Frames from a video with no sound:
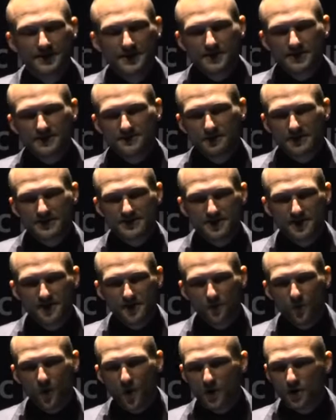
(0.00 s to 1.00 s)
is basically
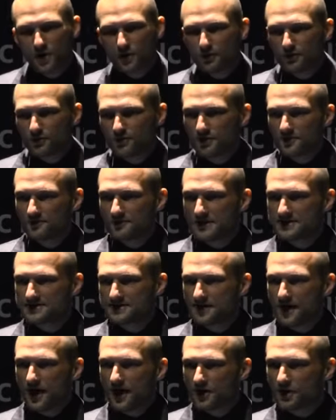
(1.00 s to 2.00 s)
walk you through the
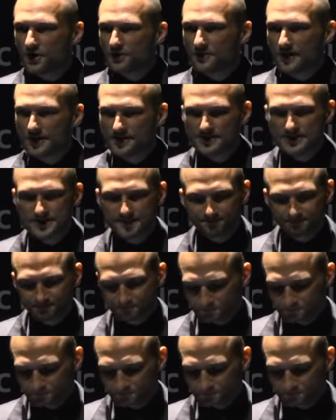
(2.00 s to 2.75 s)
basic arguments,